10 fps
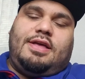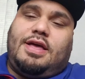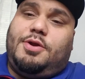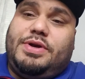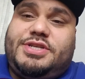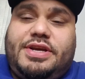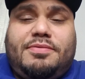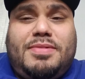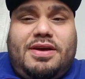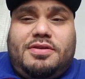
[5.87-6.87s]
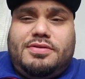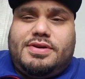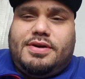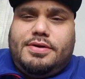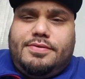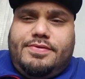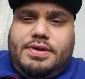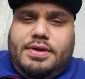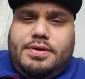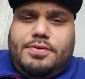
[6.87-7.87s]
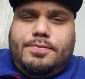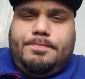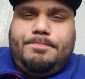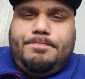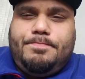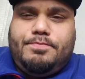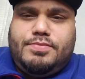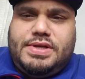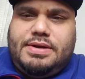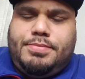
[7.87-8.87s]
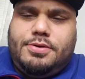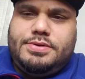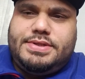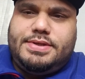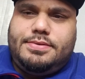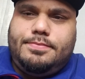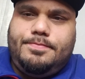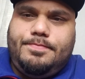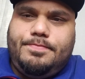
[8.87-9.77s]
anyway, check my undercard video that I posted.